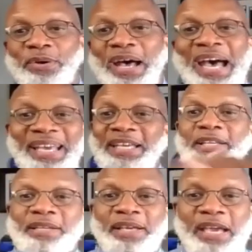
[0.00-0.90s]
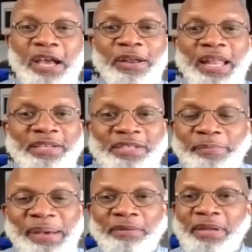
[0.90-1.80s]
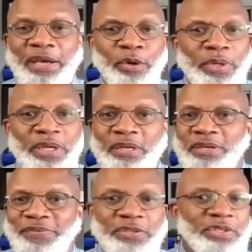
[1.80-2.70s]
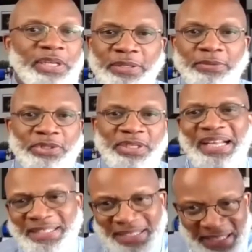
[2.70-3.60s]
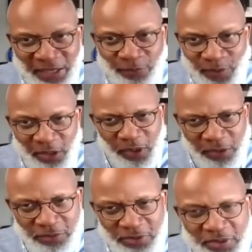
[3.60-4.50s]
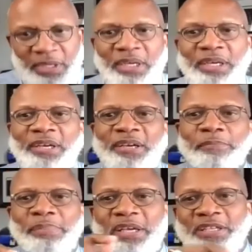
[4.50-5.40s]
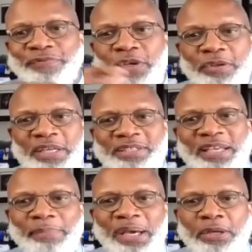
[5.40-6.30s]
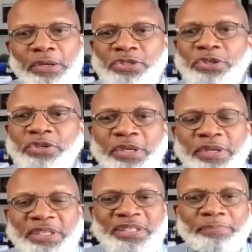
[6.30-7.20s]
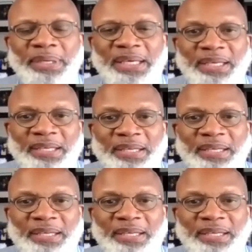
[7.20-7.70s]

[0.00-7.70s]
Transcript: So I could care less about equity, diversity, inclusion. And I say that with quotes because if you don't accept my culture, you don't accept me.